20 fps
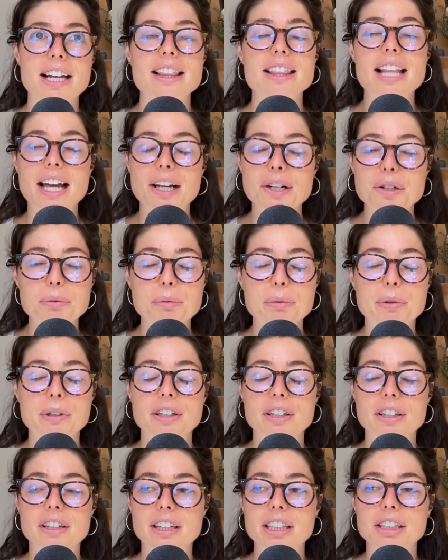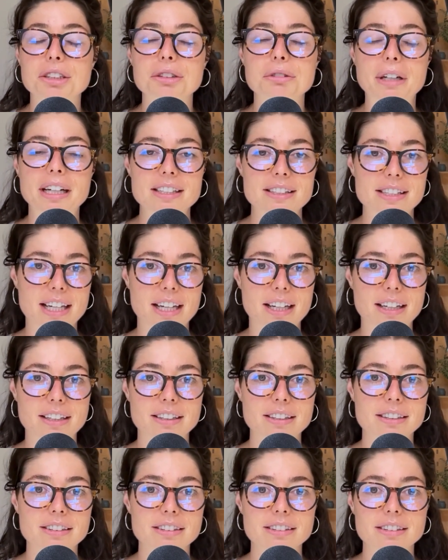then we're addressing
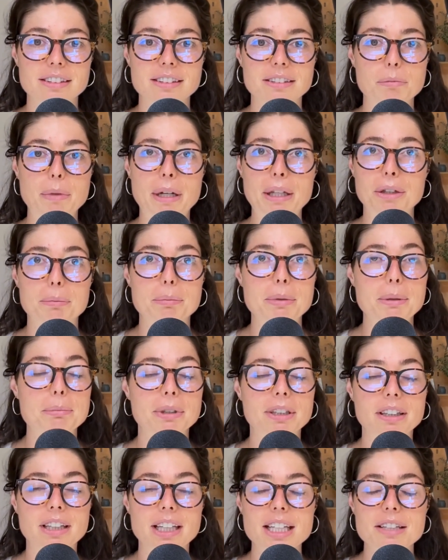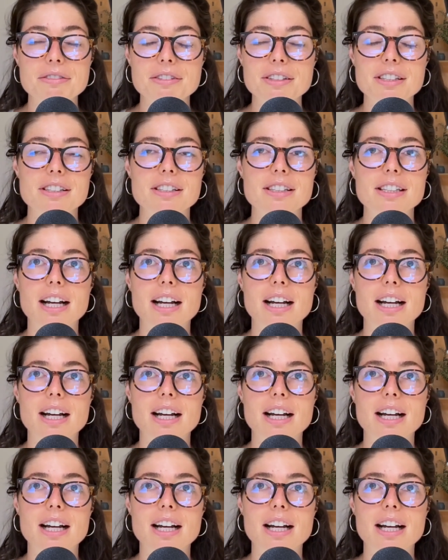whether it be beliefs,